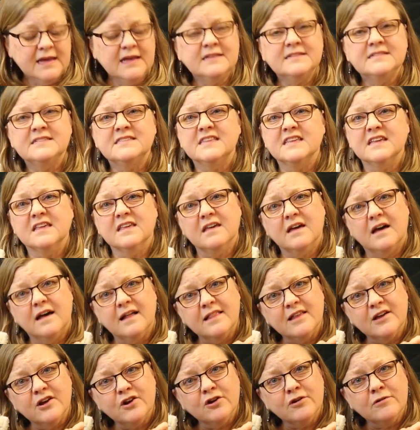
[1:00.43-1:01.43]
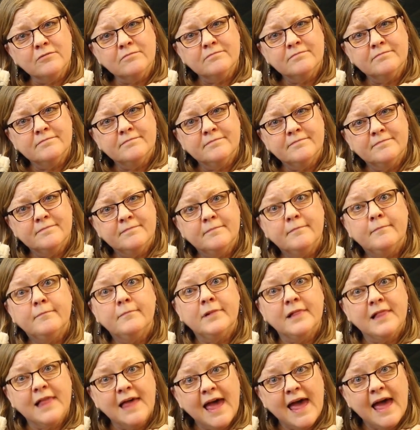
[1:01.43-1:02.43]
It's the color
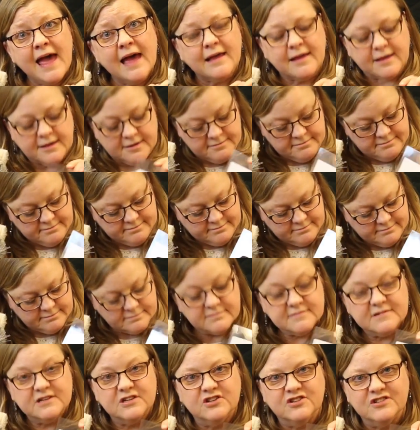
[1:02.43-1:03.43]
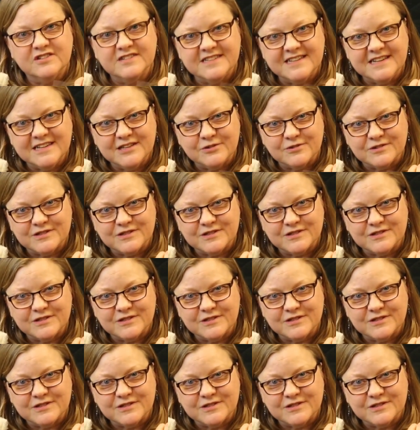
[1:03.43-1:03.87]
black. Did you see